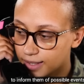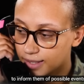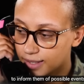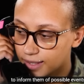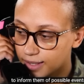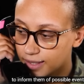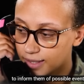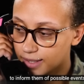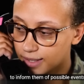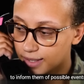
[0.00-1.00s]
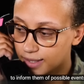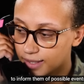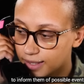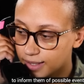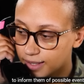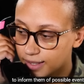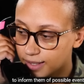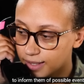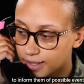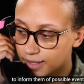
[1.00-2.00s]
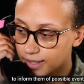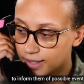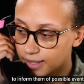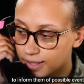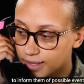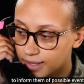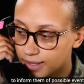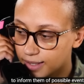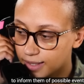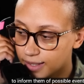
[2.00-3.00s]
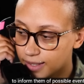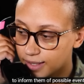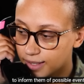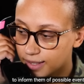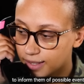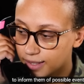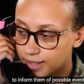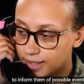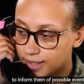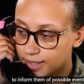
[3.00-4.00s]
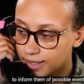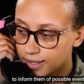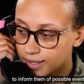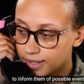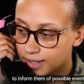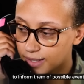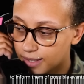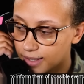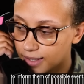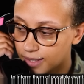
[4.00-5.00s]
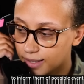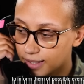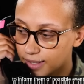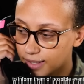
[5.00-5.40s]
(not speaking)